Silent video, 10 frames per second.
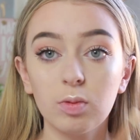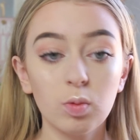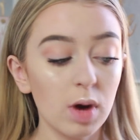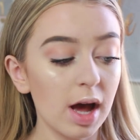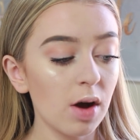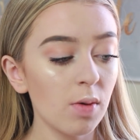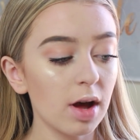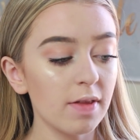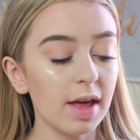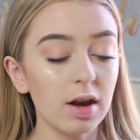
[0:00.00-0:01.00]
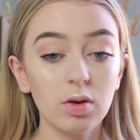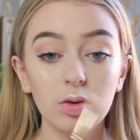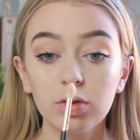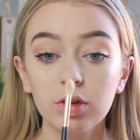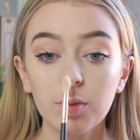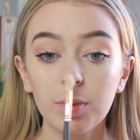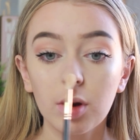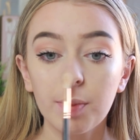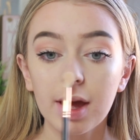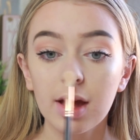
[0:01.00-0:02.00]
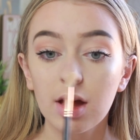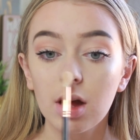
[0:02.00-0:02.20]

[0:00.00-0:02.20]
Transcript: well, and then also pop it